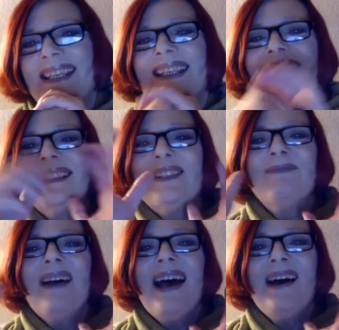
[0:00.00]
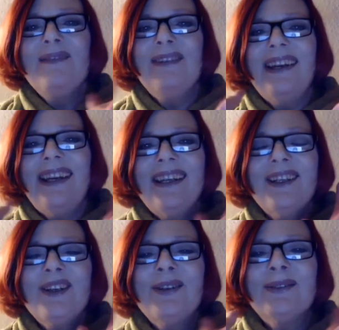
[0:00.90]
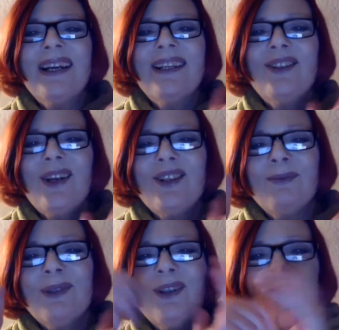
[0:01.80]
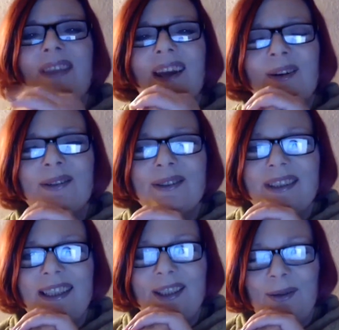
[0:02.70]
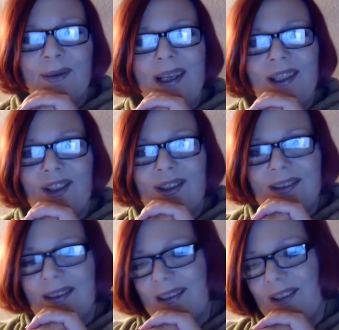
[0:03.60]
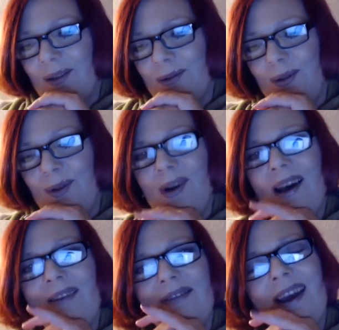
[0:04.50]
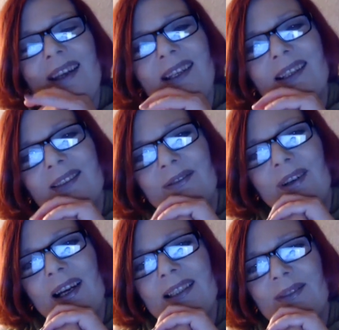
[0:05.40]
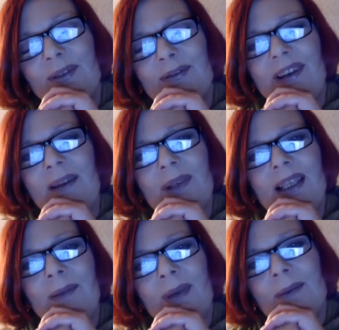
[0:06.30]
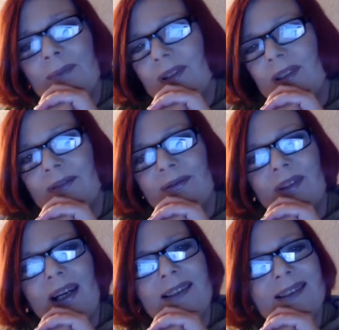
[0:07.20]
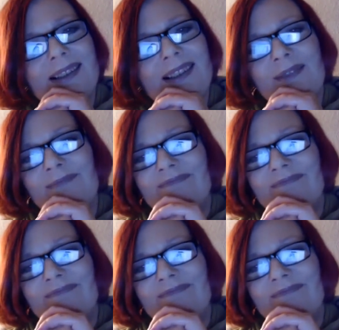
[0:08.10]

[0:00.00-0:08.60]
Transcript: have a correct judgment of their own situation. So do you have any advice for family members, friends?